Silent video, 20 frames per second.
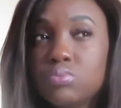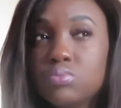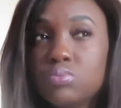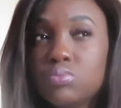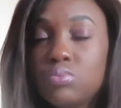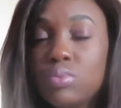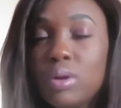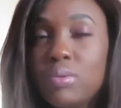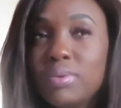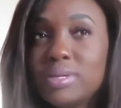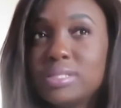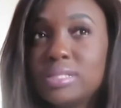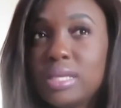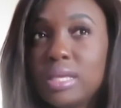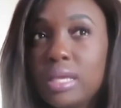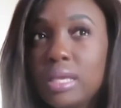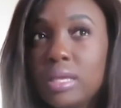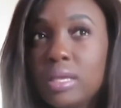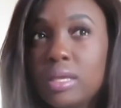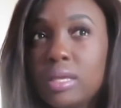what was
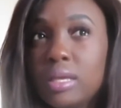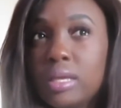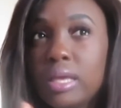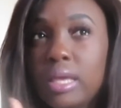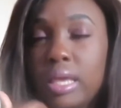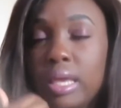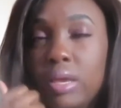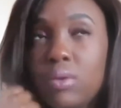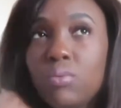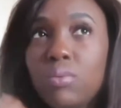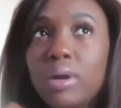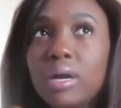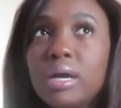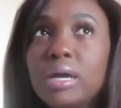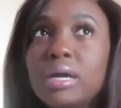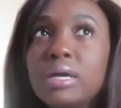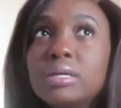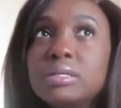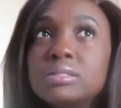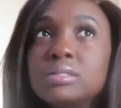he? He
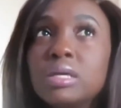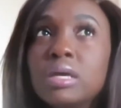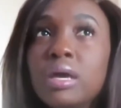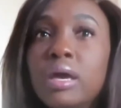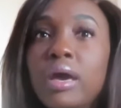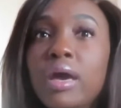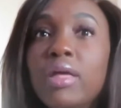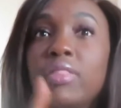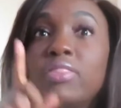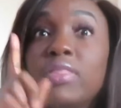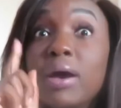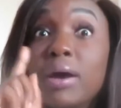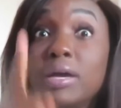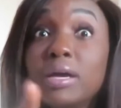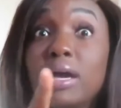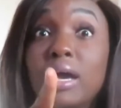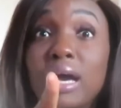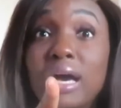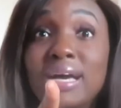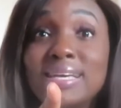was
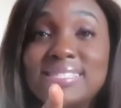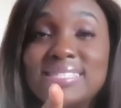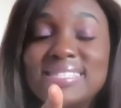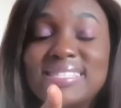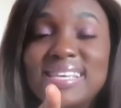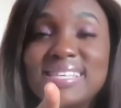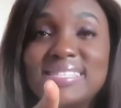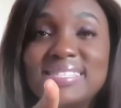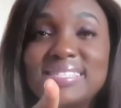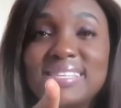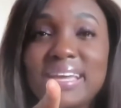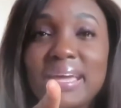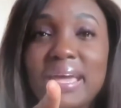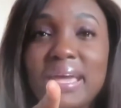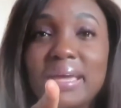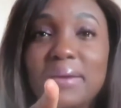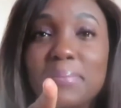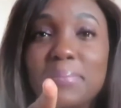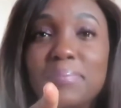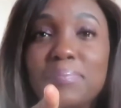the
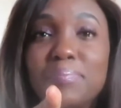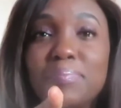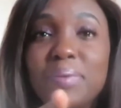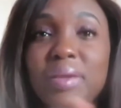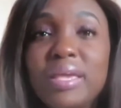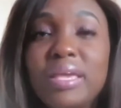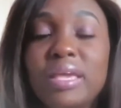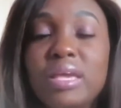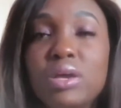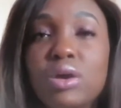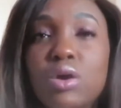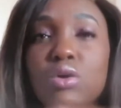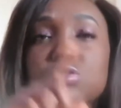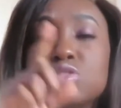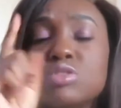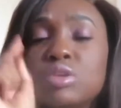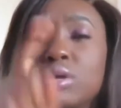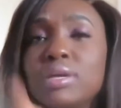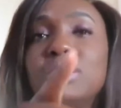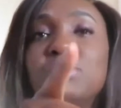assistant PE
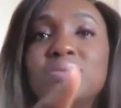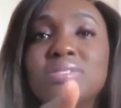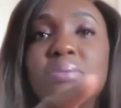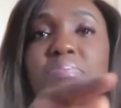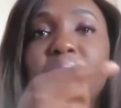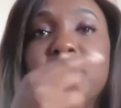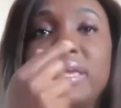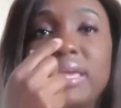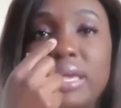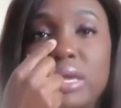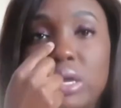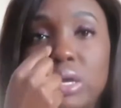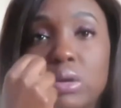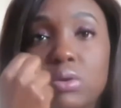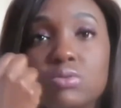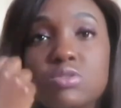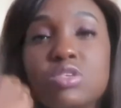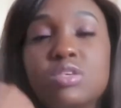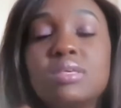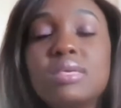coach. No, he was a PE
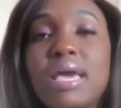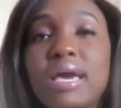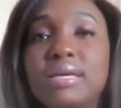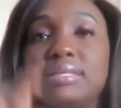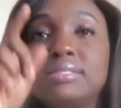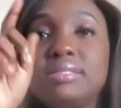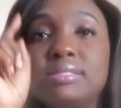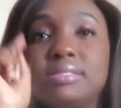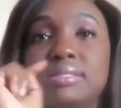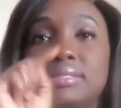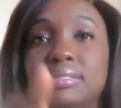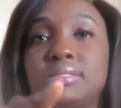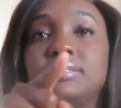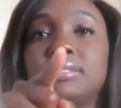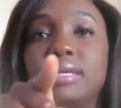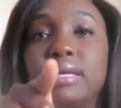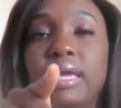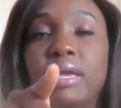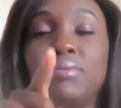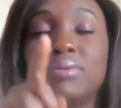coach. Yes,
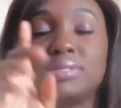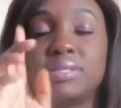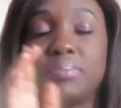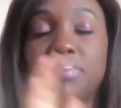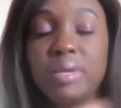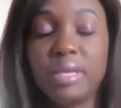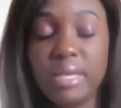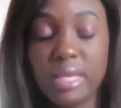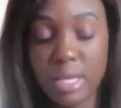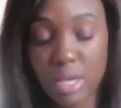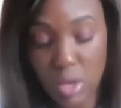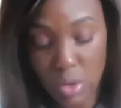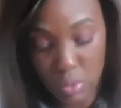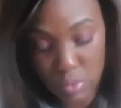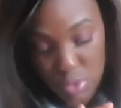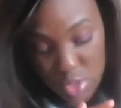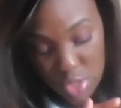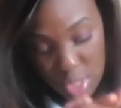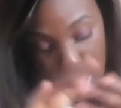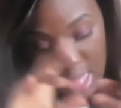he was a PE
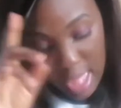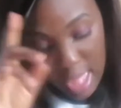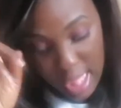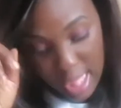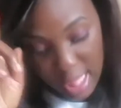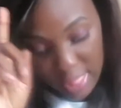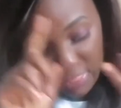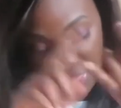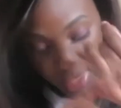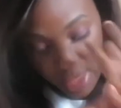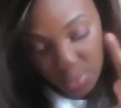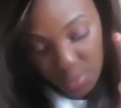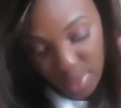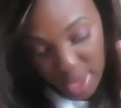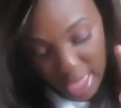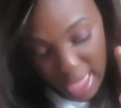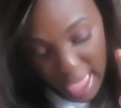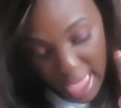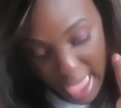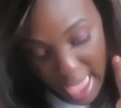coach. Then
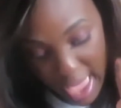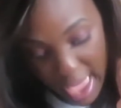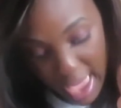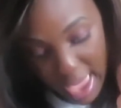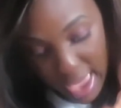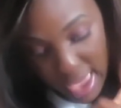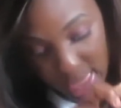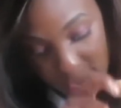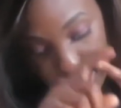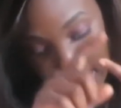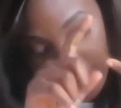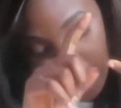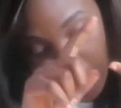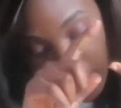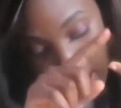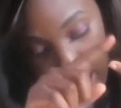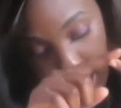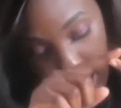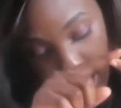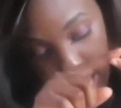we had
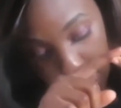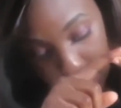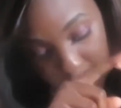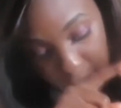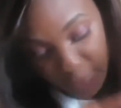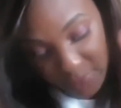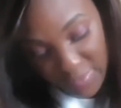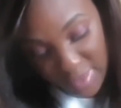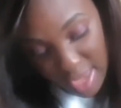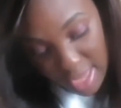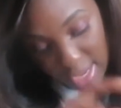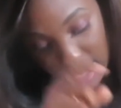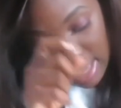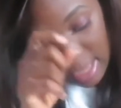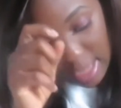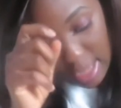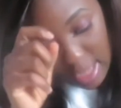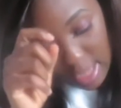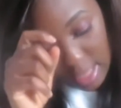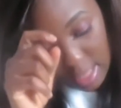
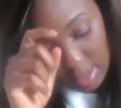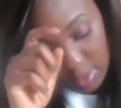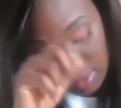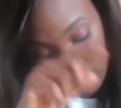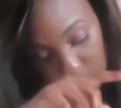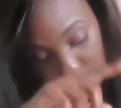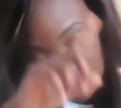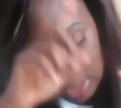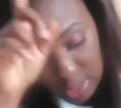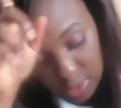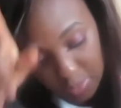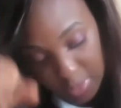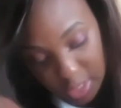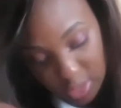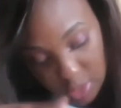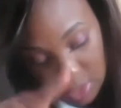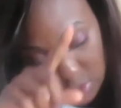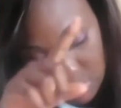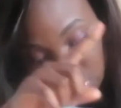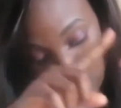Levita, which is
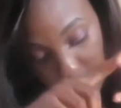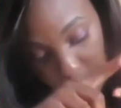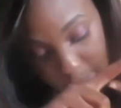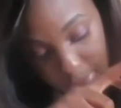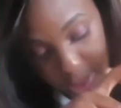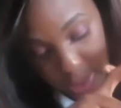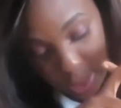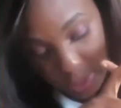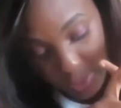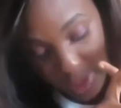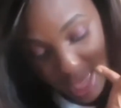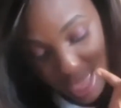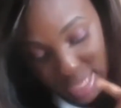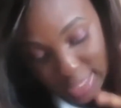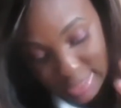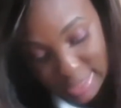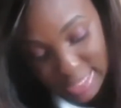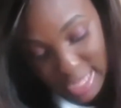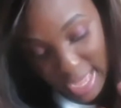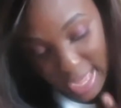Mrs. Robinson. We
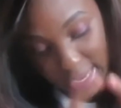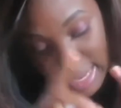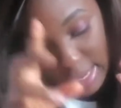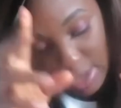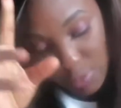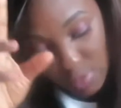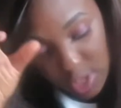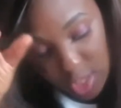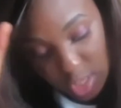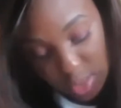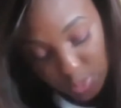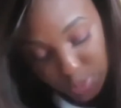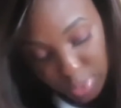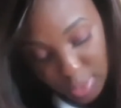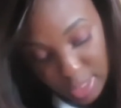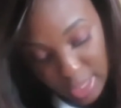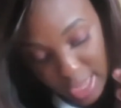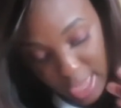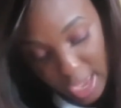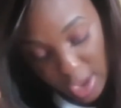had Stanley, which is
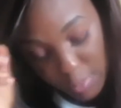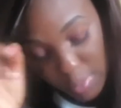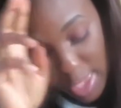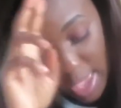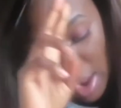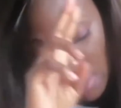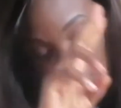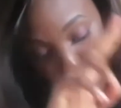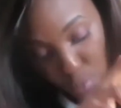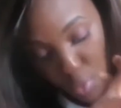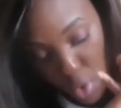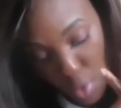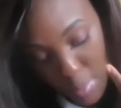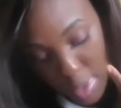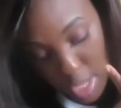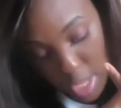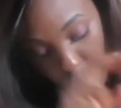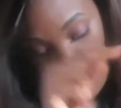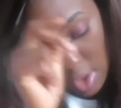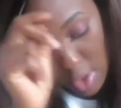Bullethead. We had
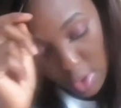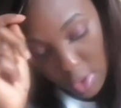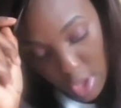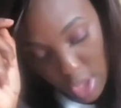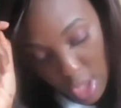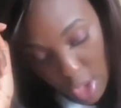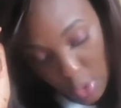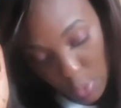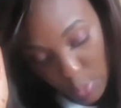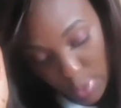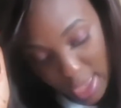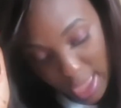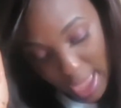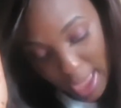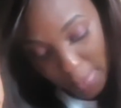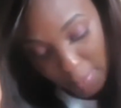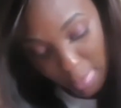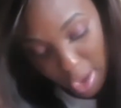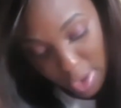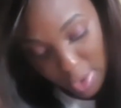Romeo. We
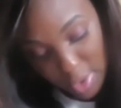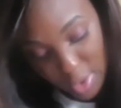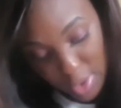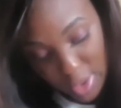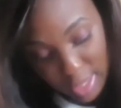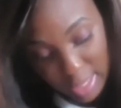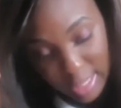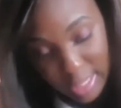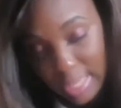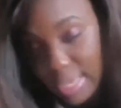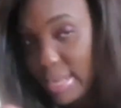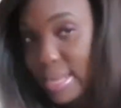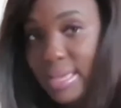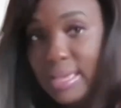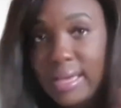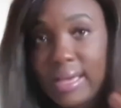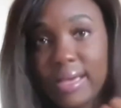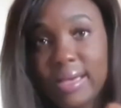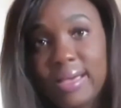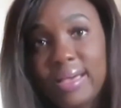had my girl
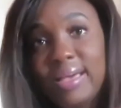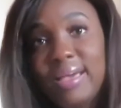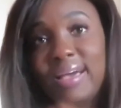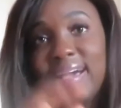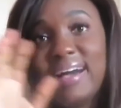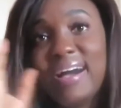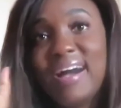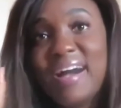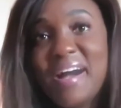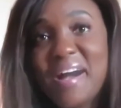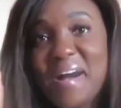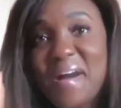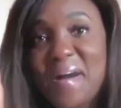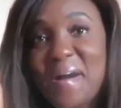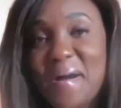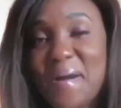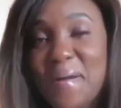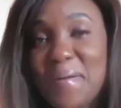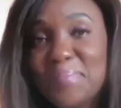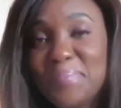Lydia.
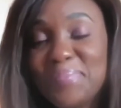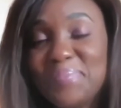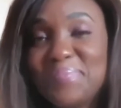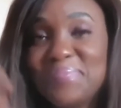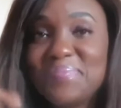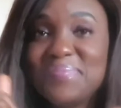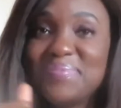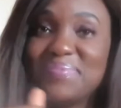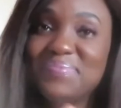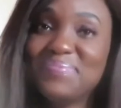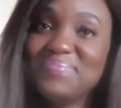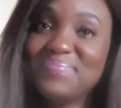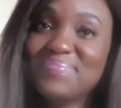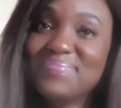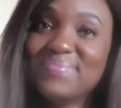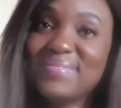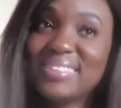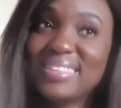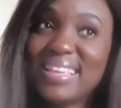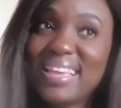
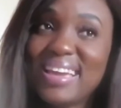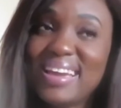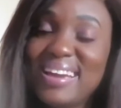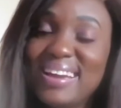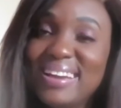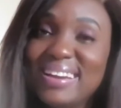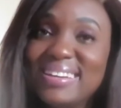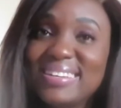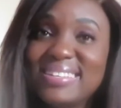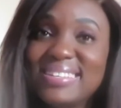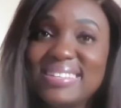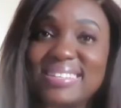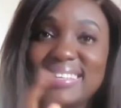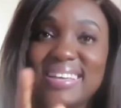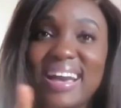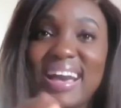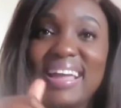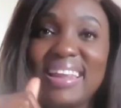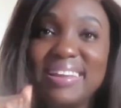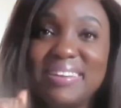Yeah,
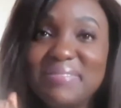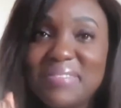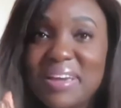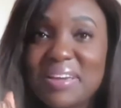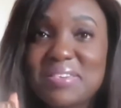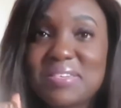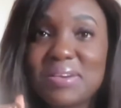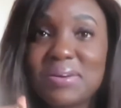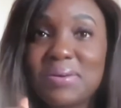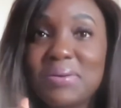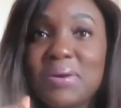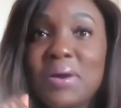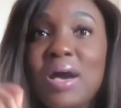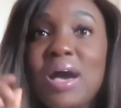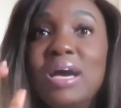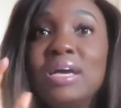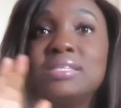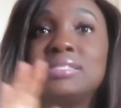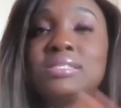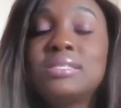I love that show.
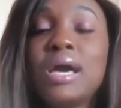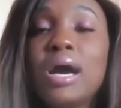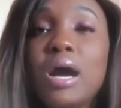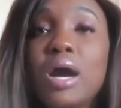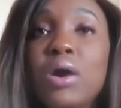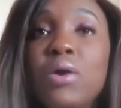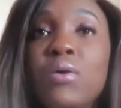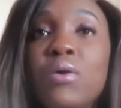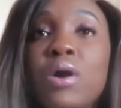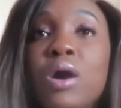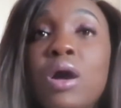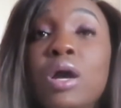So,